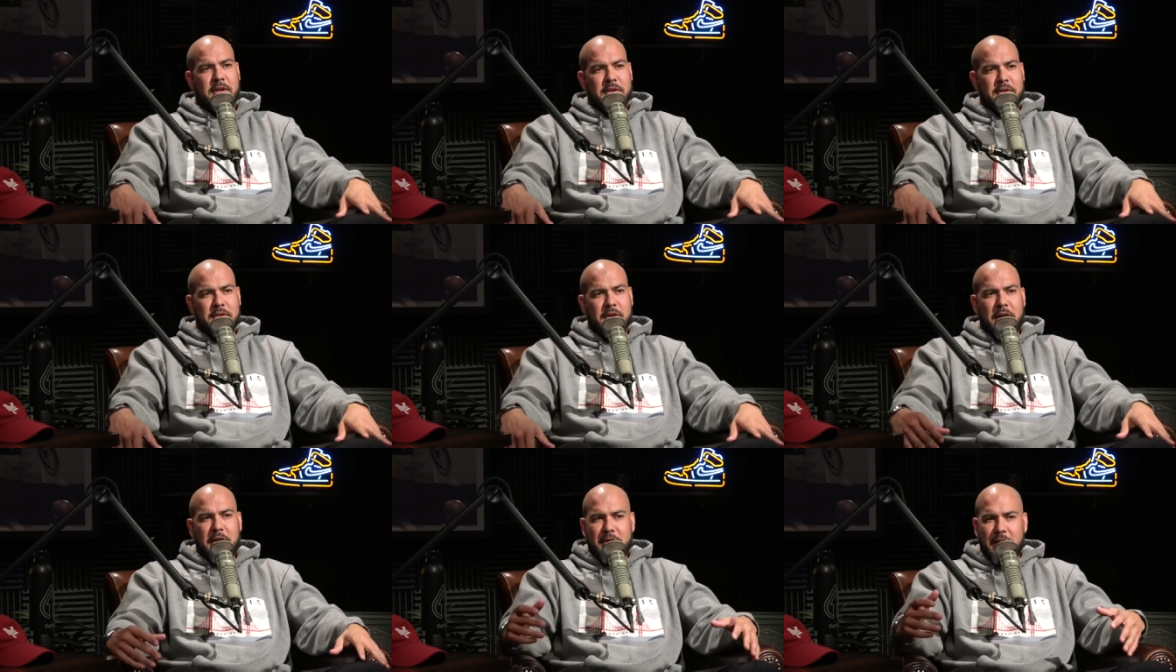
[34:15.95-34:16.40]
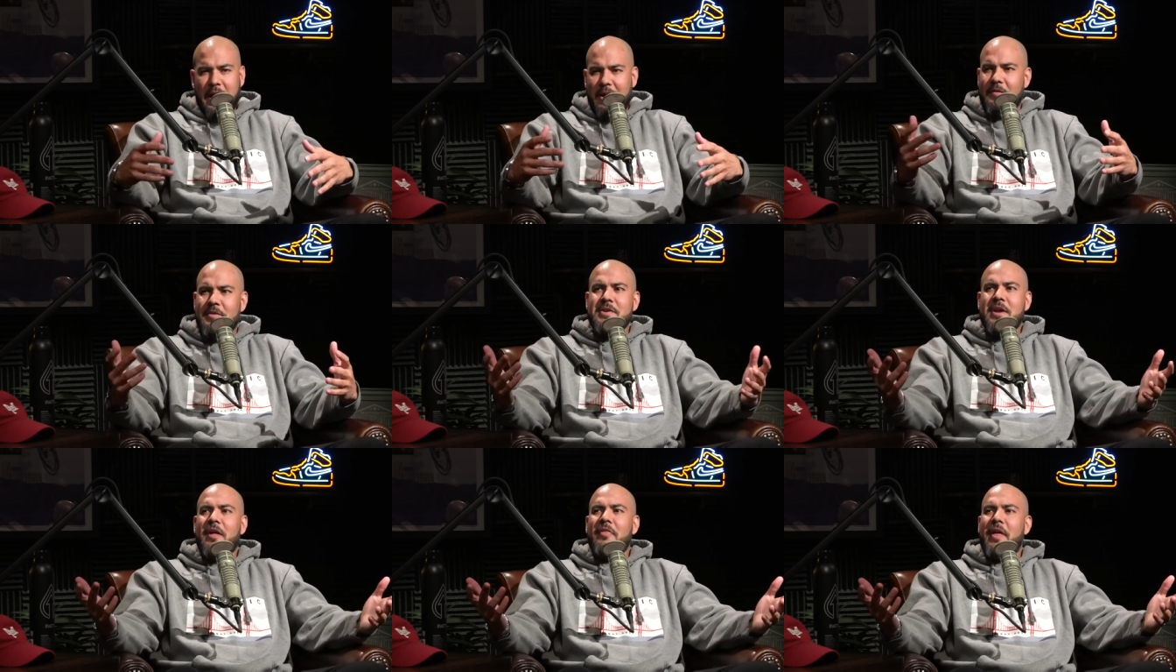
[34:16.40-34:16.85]
you
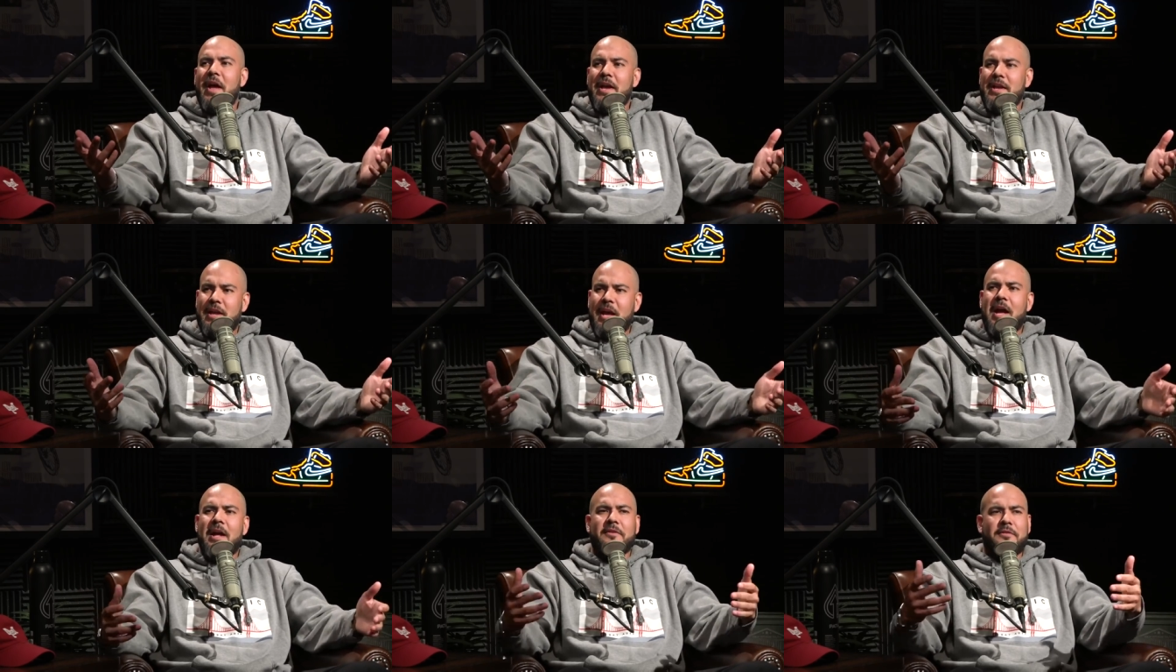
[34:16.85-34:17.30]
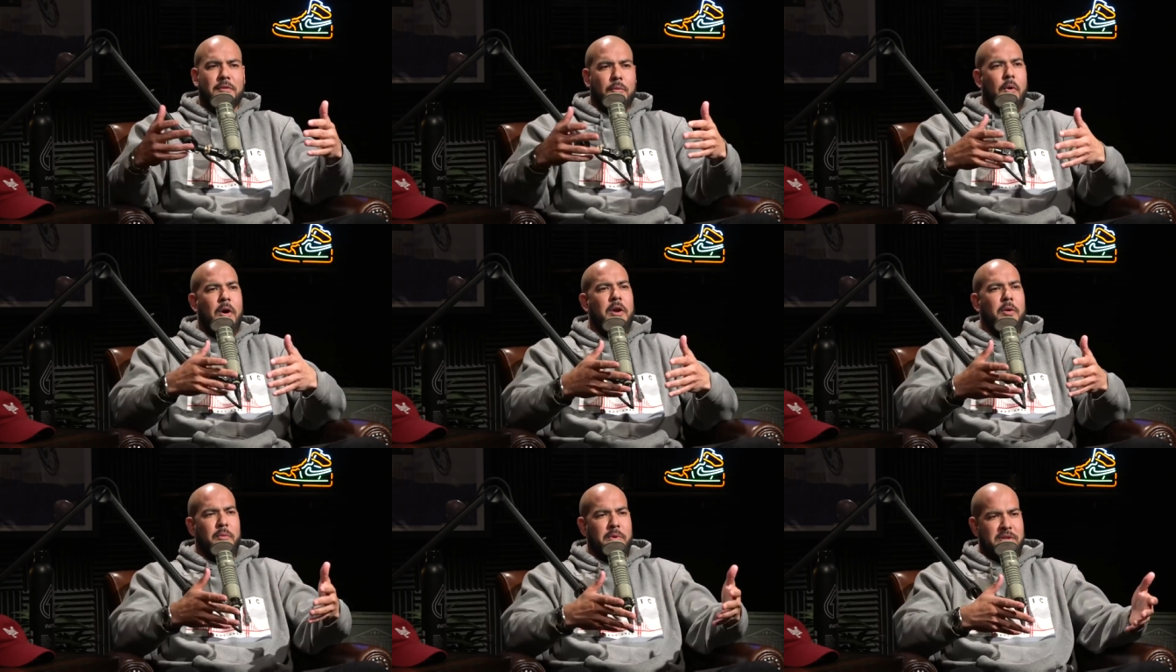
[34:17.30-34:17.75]
haven't done that yet, so
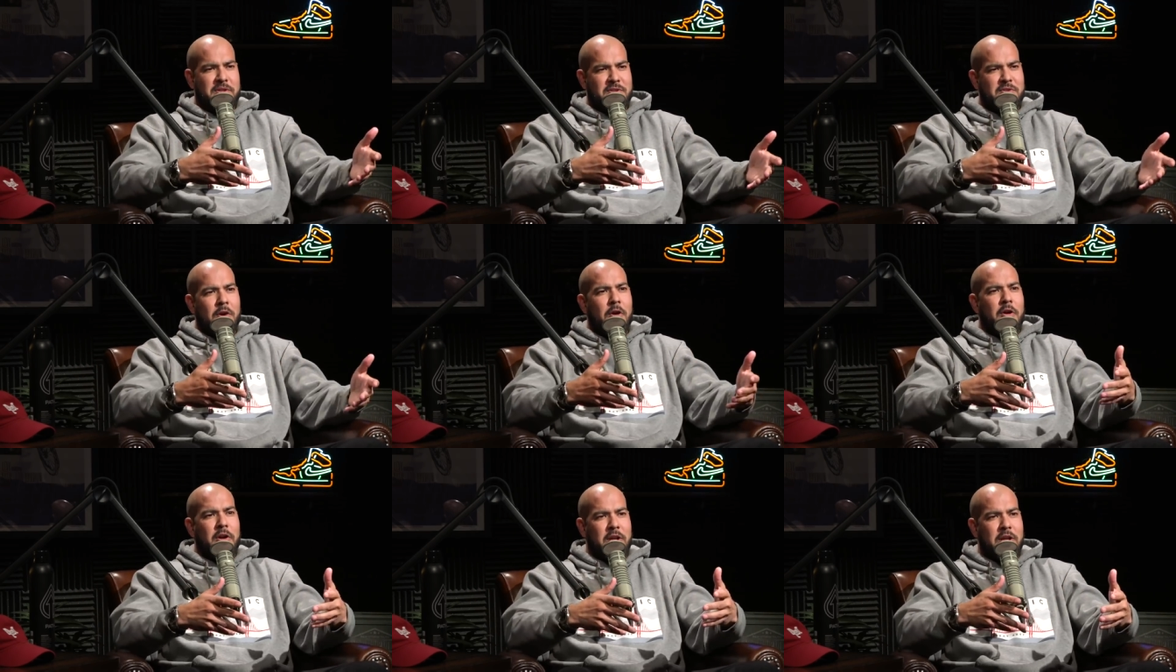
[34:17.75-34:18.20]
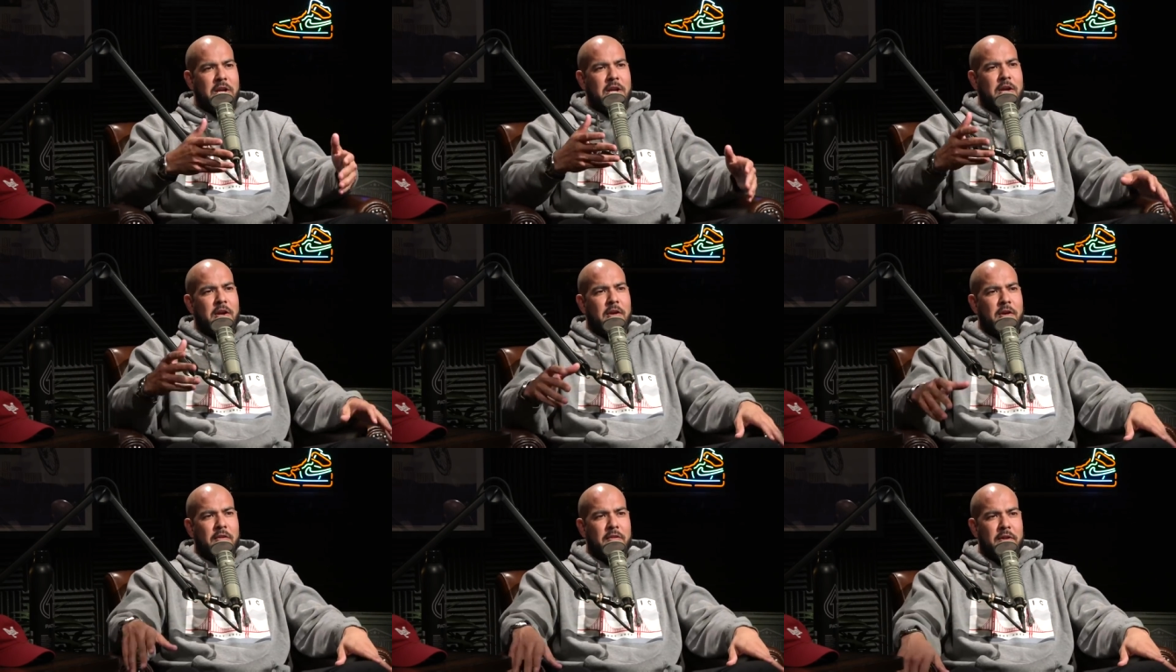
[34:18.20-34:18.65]
why don't we start
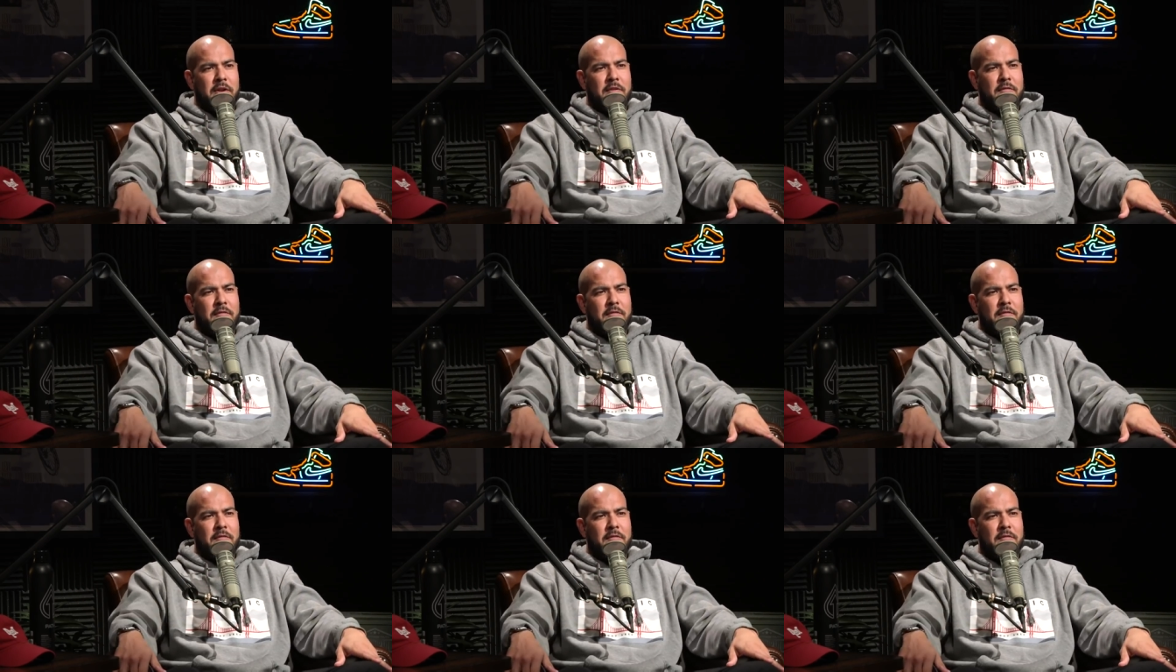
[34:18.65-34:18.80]
here? And then